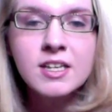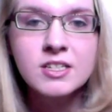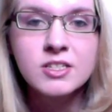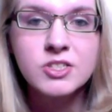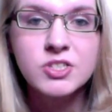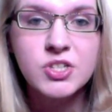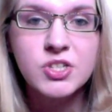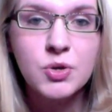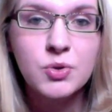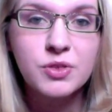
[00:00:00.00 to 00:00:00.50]

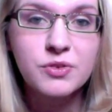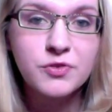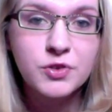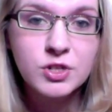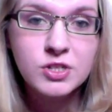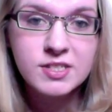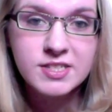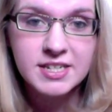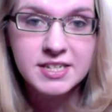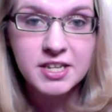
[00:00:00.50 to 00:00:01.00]
So the
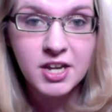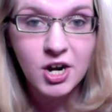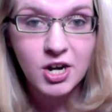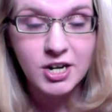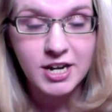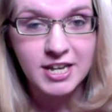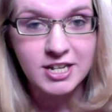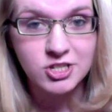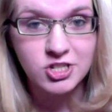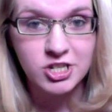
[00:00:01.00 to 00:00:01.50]
first
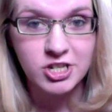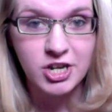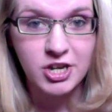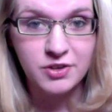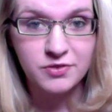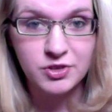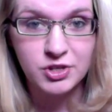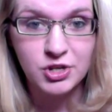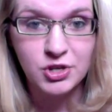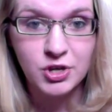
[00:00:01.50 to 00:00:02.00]
incarnation of
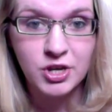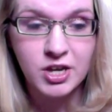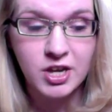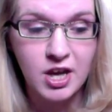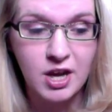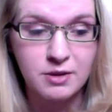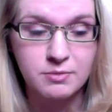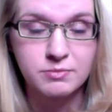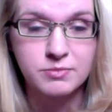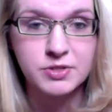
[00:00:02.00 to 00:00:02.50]
the Knook
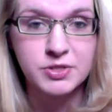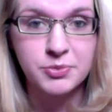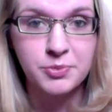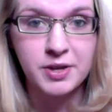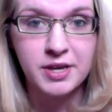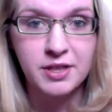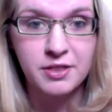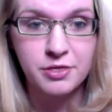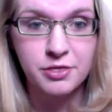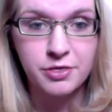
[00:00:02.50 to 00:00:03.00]
comes with,
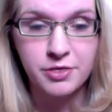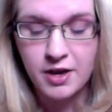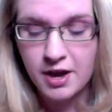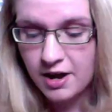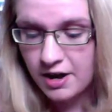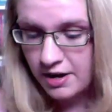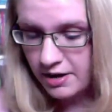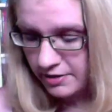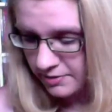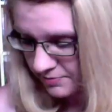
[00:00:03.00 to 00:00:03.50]

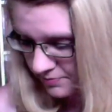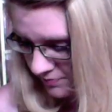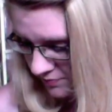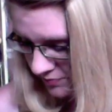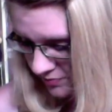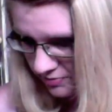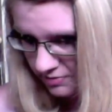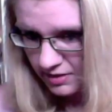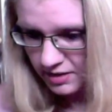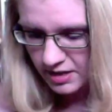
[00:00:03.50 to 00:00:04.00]

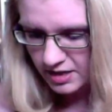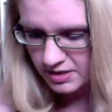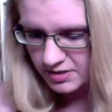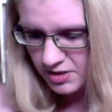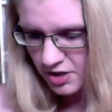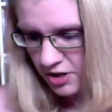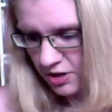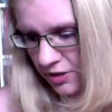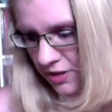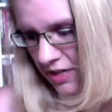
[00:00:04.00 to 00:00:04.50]
it's
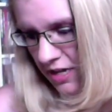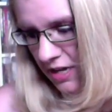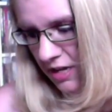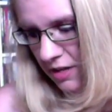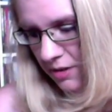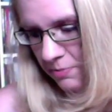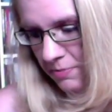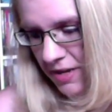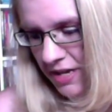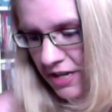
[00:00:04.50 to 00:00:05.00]
called
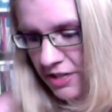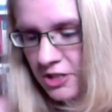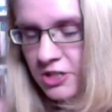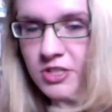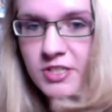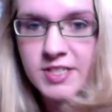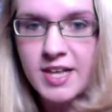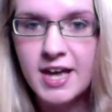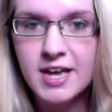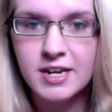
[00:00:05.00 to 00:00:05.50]
the beginner
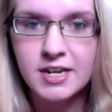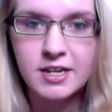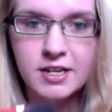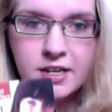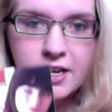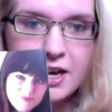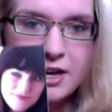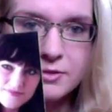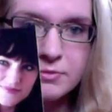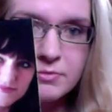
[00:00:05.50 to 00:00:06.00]
set, and it
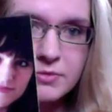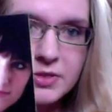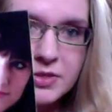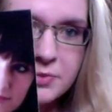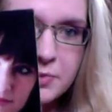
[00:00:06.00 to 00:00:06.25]
comes